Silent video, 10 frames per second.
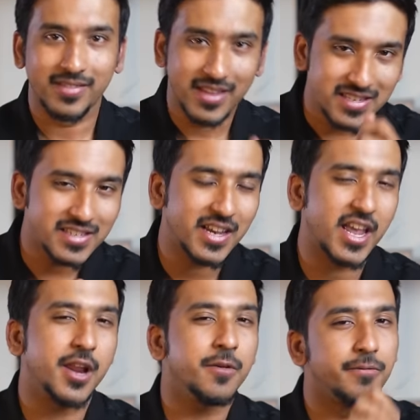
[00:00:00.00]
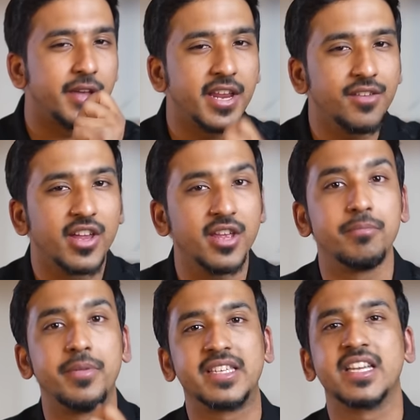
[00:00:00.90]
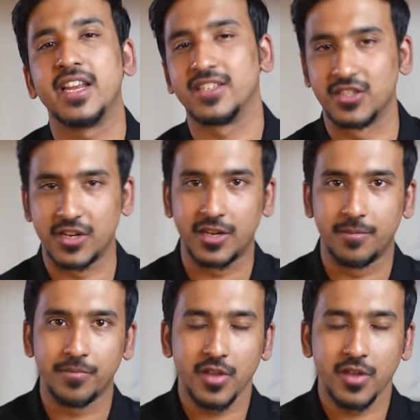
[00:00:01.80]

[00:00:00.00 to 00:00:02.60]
and this is again a very very basic necessity.